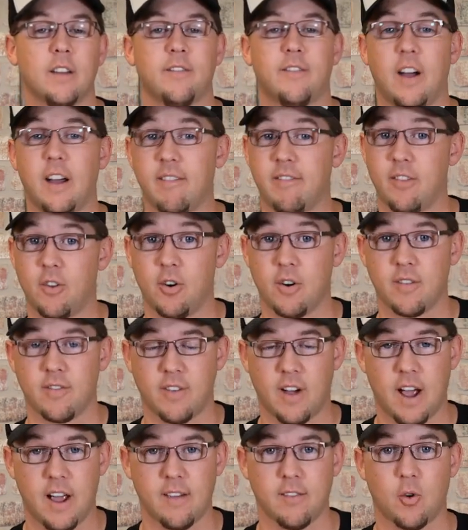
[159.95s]
to
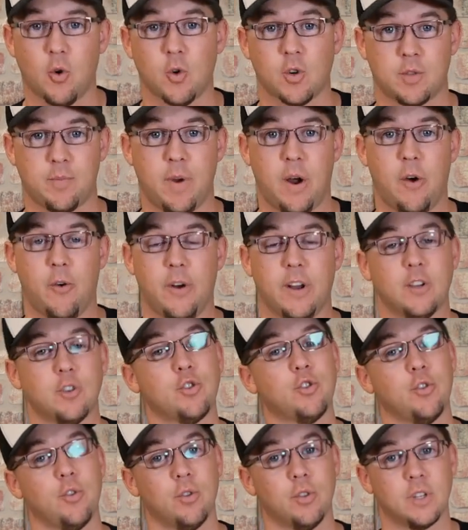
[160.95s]
535 horsepower
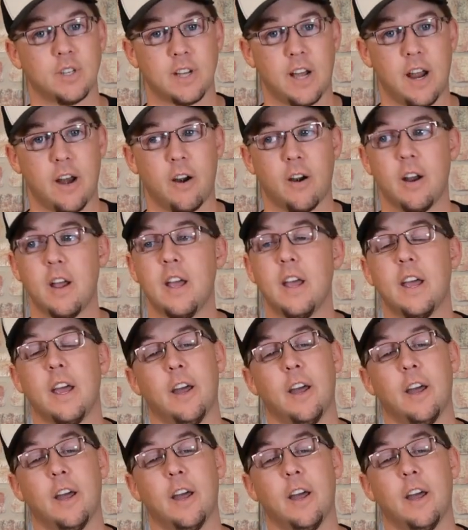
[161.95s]
range to the tire